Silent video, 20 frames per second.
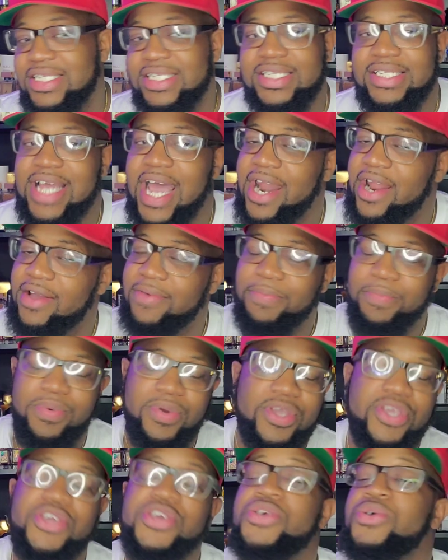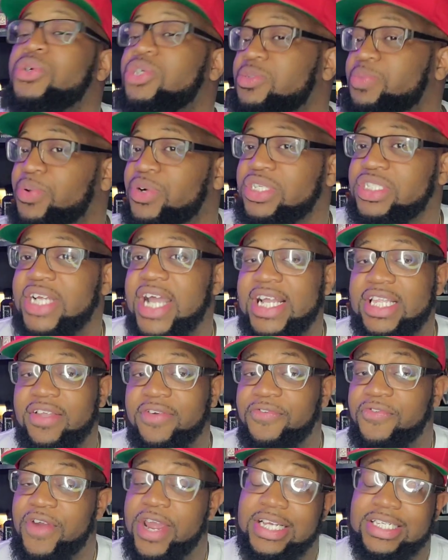It's not a huge
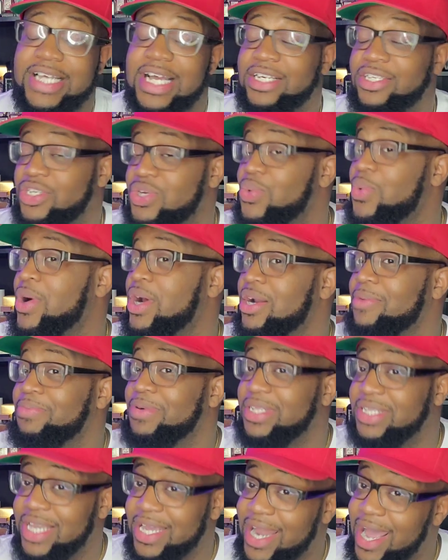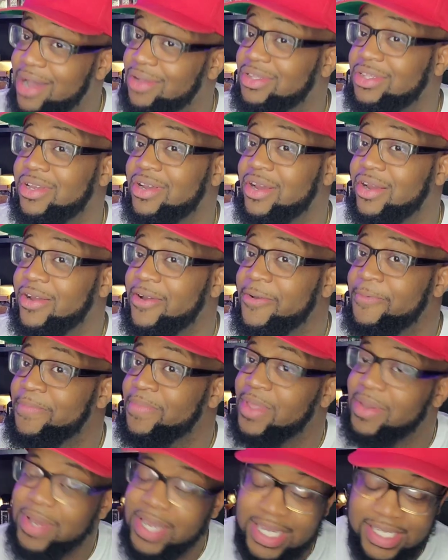projected fragrance. I do want to put that out there
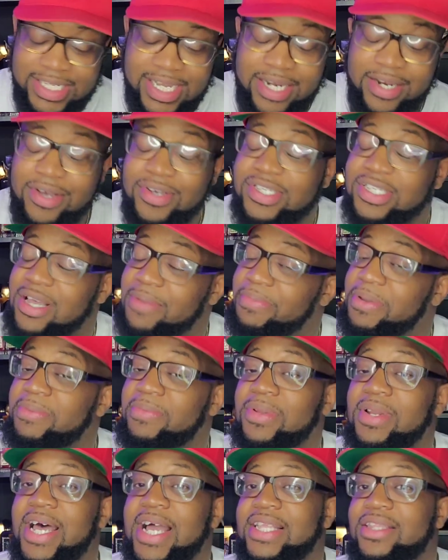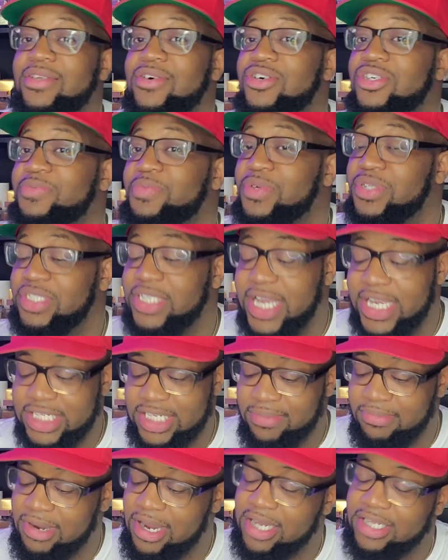because I know some people like those
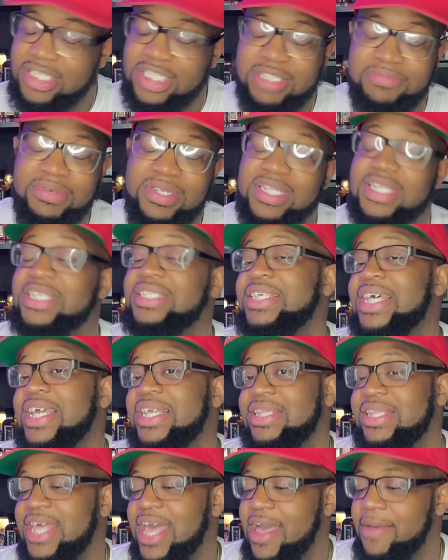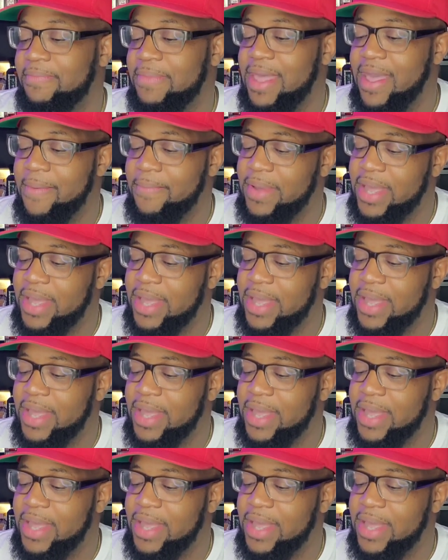projection monsters, but this ain't that, man.